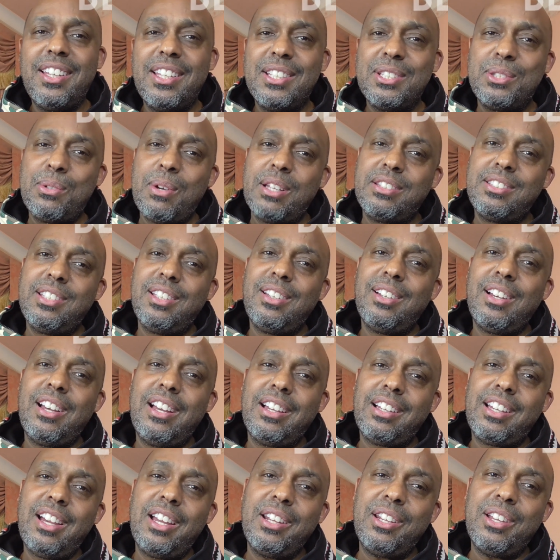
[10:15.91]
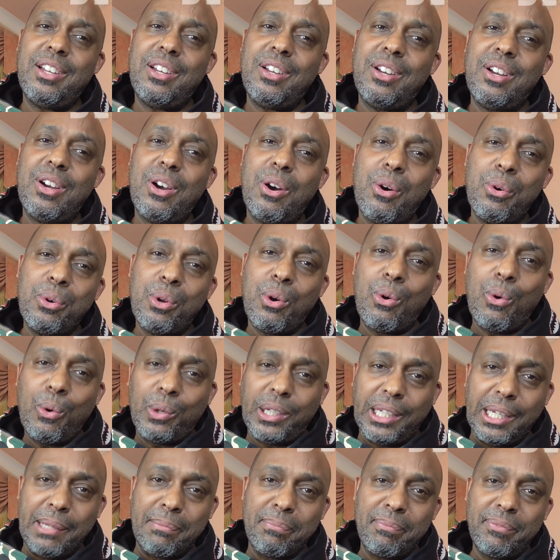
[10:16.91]
So I had to kind of
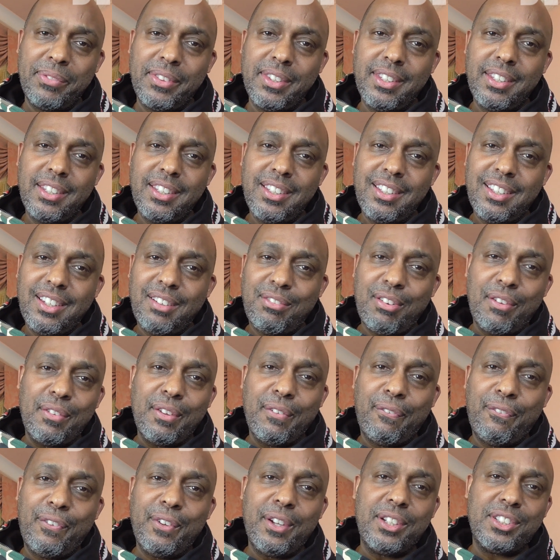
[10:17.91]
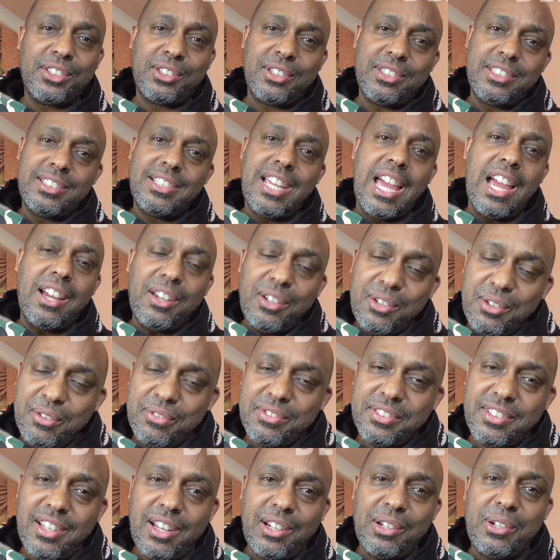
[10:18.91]
unhook him from the furniture because his
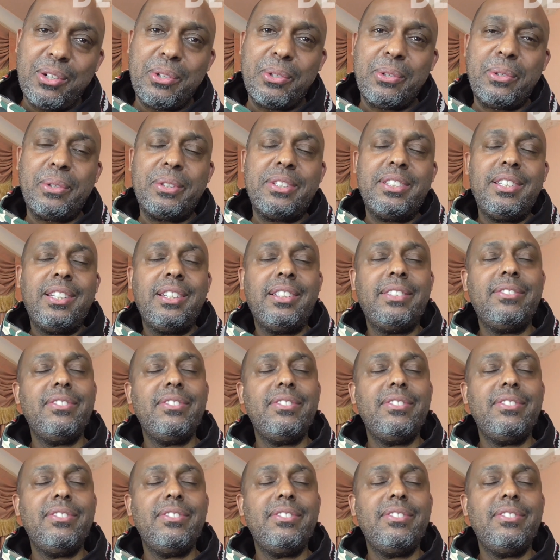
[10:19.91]
handcuffs got caught.